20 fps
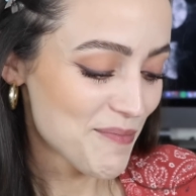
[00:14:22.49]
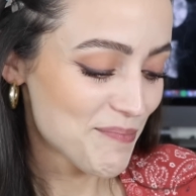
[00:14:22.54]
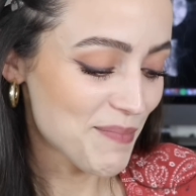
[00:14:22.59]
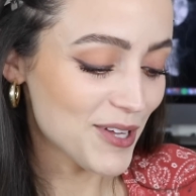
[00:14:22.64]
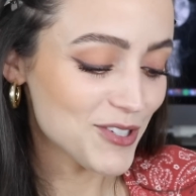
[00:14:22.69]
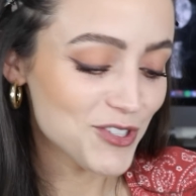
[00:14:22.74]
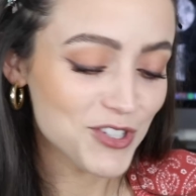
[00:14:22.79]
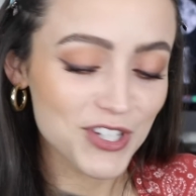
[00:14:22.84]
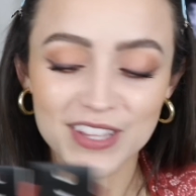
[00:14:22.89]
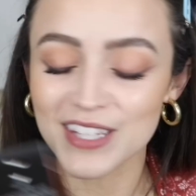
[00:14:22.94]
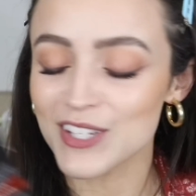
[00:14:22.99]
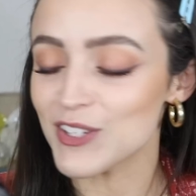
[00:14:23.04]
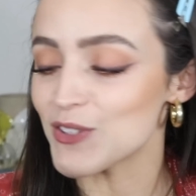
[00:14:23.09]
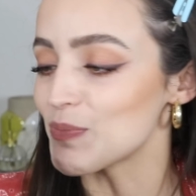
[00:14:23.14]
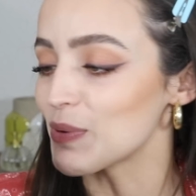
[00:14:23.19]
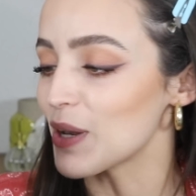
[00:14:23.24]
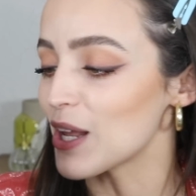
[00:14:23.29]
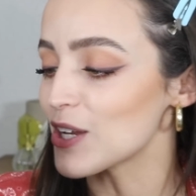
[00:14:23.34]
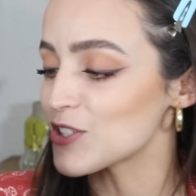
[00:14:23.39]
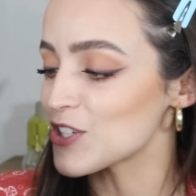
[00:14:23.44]
mentioned these
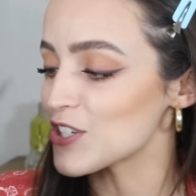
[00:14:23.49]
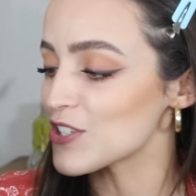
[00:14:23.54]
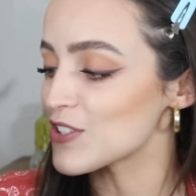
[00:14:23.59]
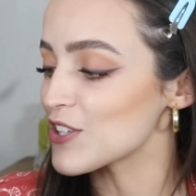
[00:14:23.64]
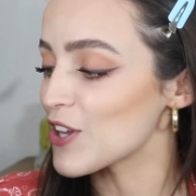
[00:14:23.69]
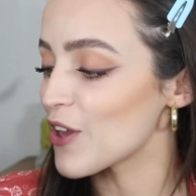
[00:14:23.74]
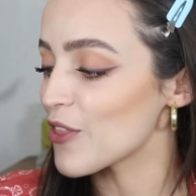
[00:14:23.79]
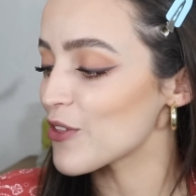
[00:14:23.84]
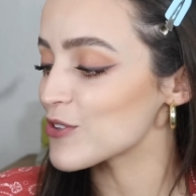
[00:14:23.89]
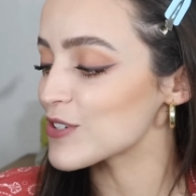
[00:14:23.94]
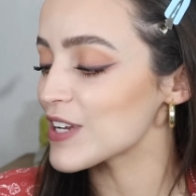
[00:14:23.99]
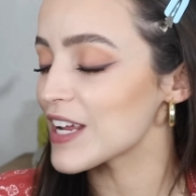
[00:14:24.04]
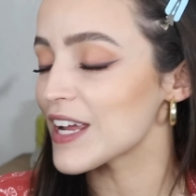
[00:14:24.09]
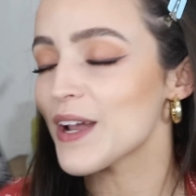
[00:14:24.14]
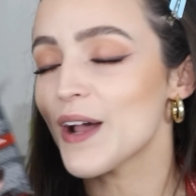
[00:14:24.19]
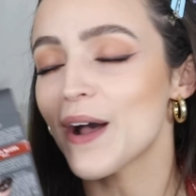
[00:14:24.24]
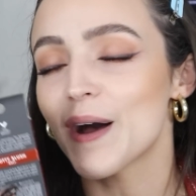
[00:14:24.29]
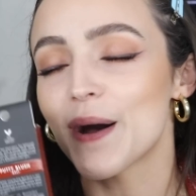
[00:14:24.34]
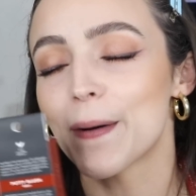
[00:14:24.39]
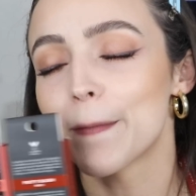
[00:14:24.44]
blushes the other
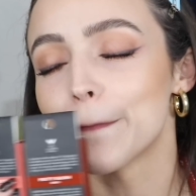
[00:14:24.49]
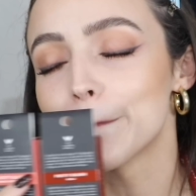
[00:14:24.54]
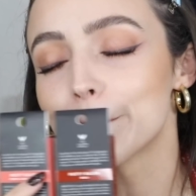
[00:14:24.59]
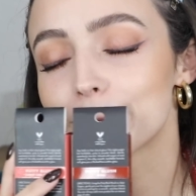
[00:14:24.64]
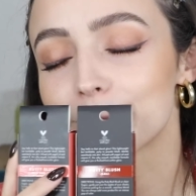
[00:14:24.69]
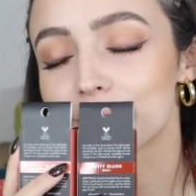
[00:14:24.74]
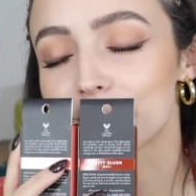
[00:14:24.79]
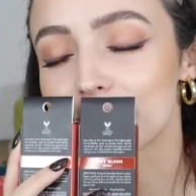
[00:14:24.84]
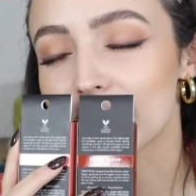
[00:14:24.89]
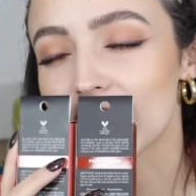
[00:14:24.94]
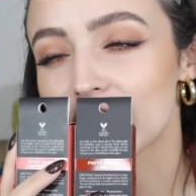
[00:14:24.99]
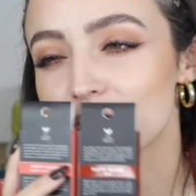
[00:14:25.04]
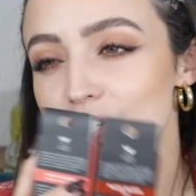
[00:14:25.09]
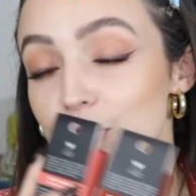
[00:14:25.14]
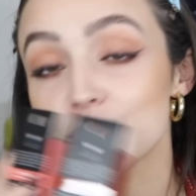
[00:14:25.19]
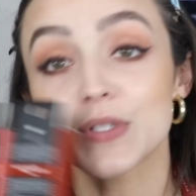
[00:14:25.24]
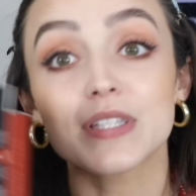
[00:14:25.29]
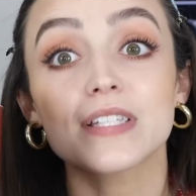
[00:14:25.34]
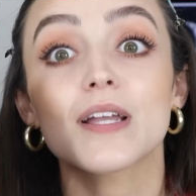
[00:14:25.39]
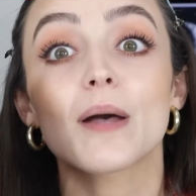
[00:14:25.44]
day.
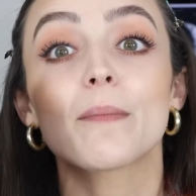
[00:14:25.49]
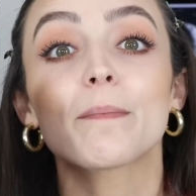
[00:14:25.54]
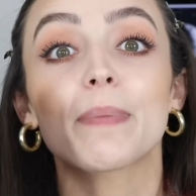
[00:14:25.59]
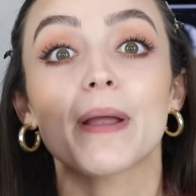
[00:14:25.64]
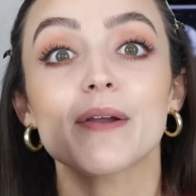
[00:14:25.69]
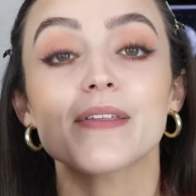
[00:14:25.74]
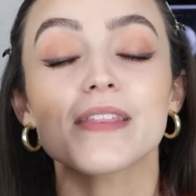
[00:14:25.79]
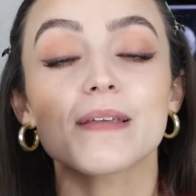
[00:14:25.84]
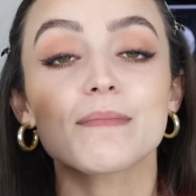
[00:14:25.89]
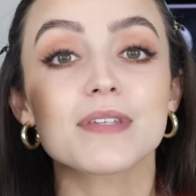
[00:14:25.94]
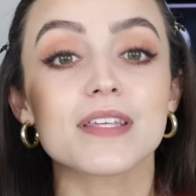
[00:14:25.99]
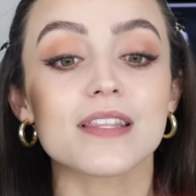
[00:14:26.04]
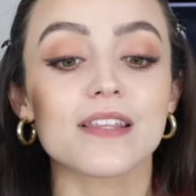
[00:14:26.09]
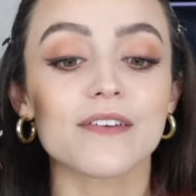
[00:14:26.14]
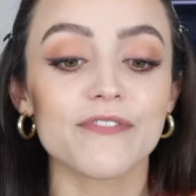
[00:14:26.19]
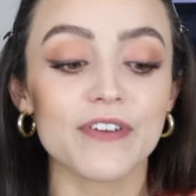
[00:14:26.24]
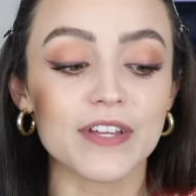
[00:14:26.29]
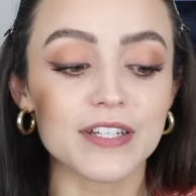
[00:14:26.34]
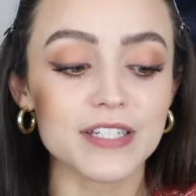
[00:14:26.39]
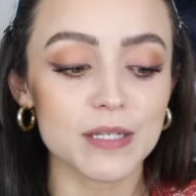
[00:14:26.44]
She was comparing them to the
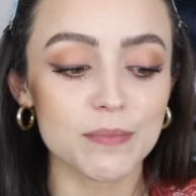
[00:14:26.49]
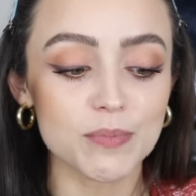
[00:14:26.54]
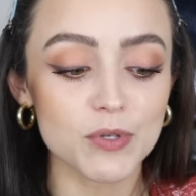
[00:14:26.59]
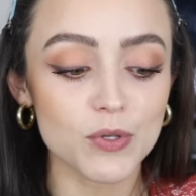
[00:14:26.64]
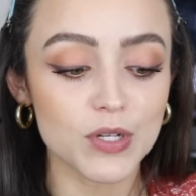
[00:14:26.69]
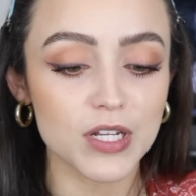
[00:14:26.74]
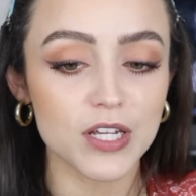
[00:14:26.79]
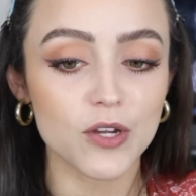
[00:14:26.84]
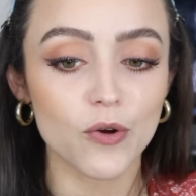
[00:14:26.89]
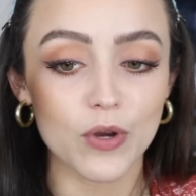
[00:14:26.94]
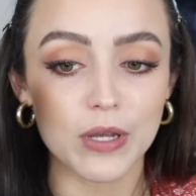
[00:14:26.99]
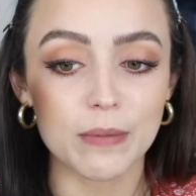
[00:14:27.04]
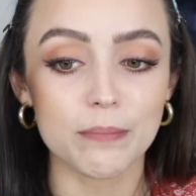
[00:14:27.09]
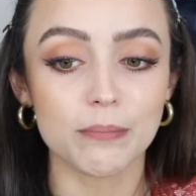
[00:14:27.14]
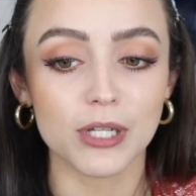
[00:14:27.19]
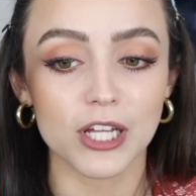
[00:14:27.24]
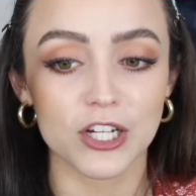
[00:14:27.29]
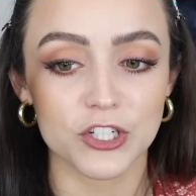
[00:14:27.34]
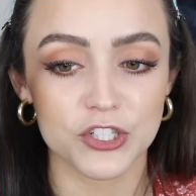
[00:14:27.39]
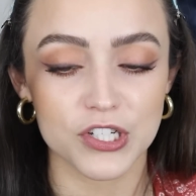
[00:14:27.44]
Fenty Beauty cream
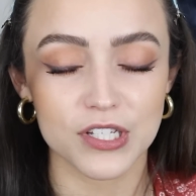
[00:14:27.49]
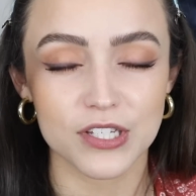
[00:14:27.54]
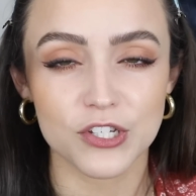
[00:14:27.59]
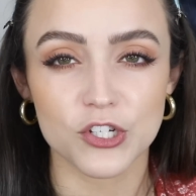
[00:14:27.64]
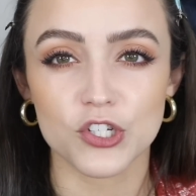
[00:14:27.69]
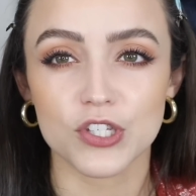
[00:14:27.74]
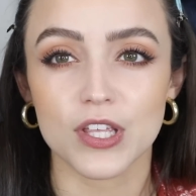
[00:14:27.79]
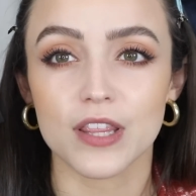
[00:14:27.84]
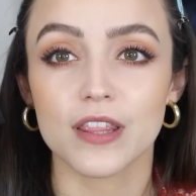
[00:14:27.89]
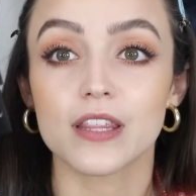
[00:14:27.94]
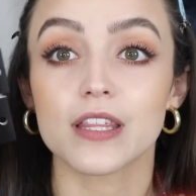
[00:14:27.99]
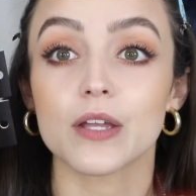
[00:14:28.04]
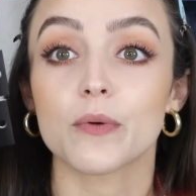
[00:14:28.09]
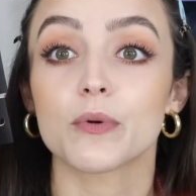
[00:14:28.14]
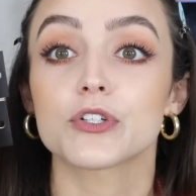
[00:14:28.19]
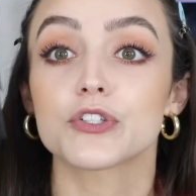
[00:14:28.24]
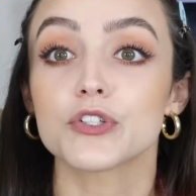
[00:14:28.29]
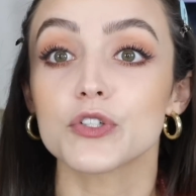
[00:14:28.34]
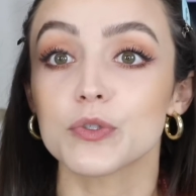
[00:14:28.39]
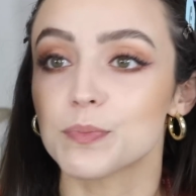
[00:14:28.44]
blushes. She said that they
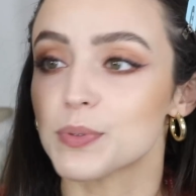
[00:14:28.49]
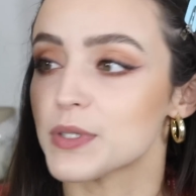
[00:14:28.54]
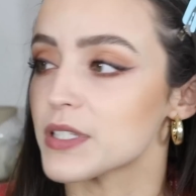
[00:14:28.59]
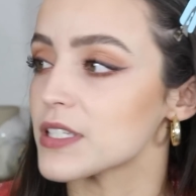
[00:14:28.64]
were dupes.